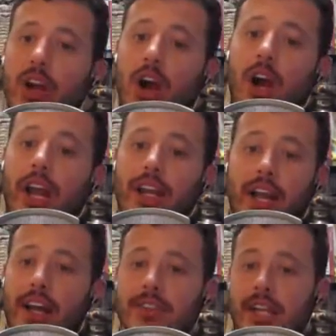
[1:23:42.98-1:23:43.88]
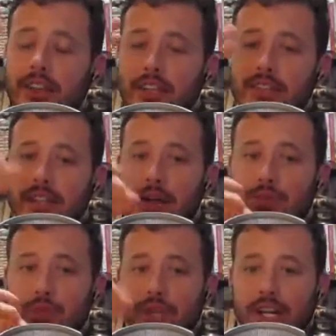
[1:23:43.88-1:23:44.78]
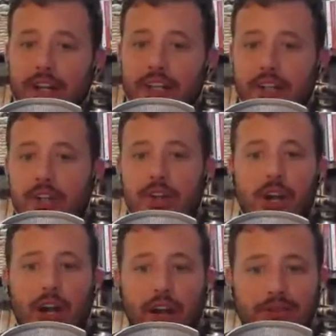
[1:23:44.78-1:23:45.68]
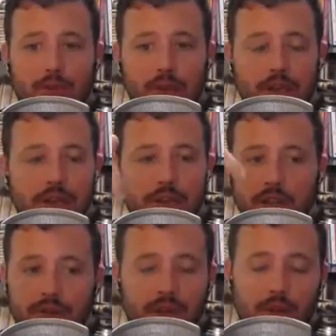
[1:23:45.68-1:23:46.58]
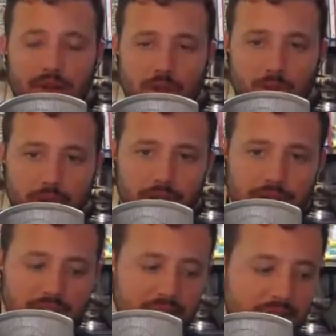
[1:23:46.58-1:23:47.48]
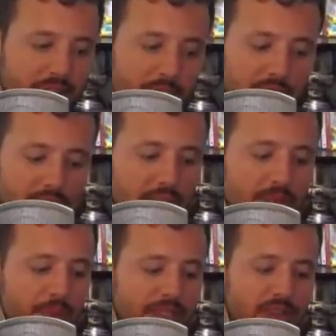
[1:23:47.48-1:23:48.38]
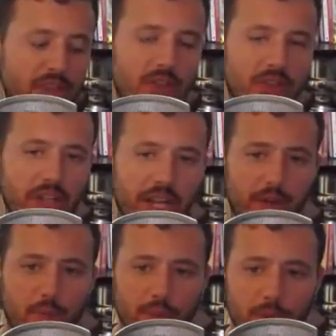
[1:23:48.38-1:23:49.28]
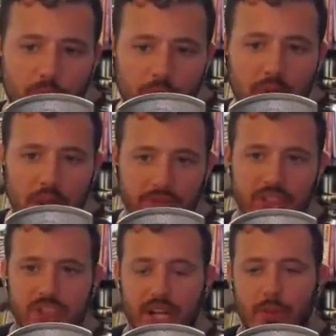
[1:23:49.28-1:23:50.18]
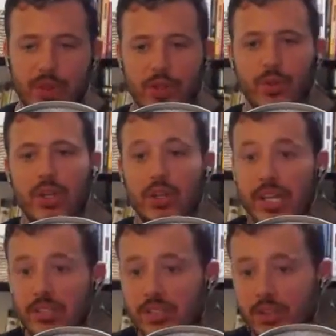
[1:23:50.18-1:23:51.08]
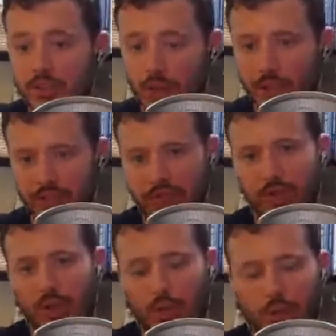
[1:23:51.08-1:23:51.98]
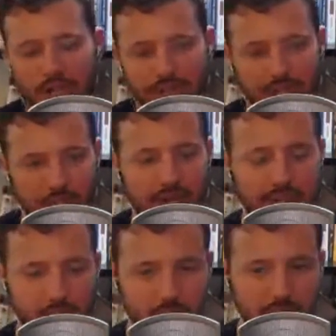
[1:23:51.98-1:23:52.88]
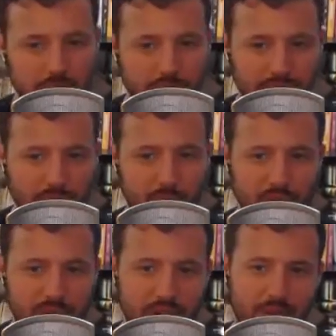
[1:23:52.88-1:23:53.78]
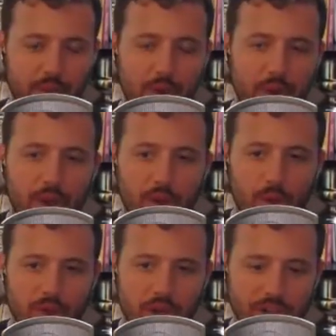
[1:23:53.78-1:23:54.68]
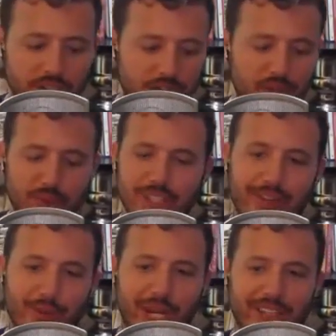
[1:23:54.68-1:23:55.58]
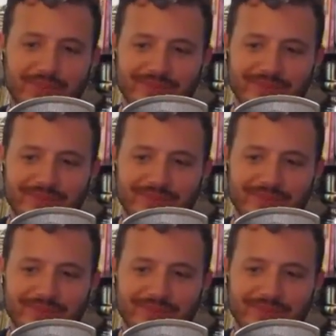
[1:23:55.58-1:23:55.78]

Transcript: All right, guys, I think it's time to get out of here. Everyone, you know, follow us on Twitter, send email messages on Slack, and we will love to chat with you. Thanks so much for watching, interacting with us. We really appreciate it, and we'll talk to you soon. Say, everybody.